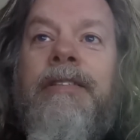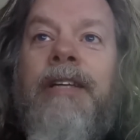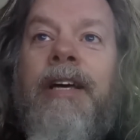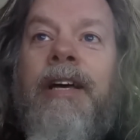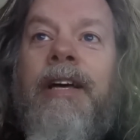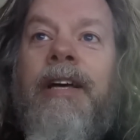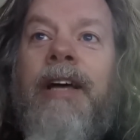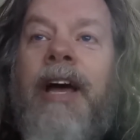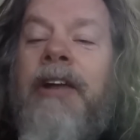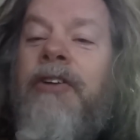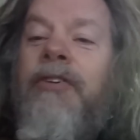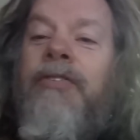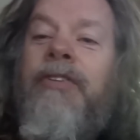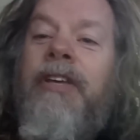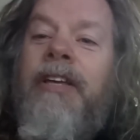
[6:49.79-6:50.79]
I
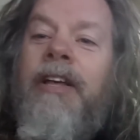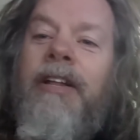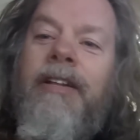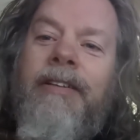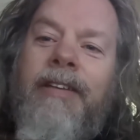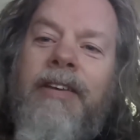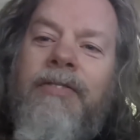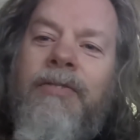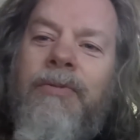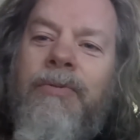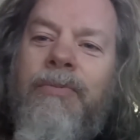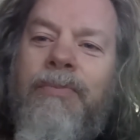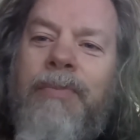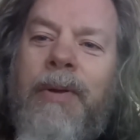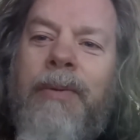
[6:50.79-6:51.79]
don't think I'll
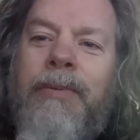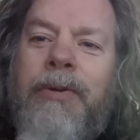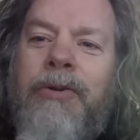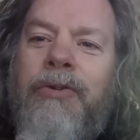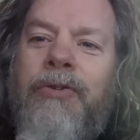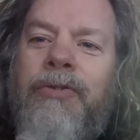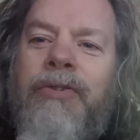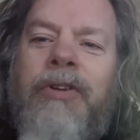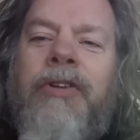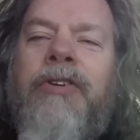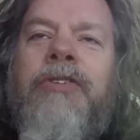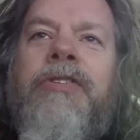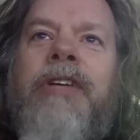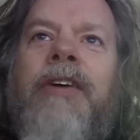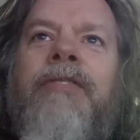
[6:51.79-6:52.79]
even be able to do
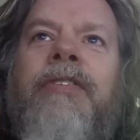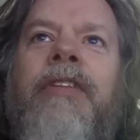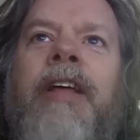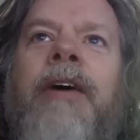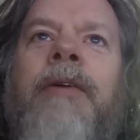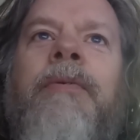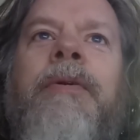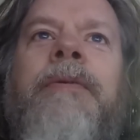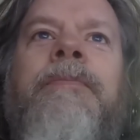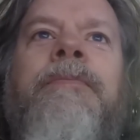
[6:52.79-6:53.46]
videos after that one.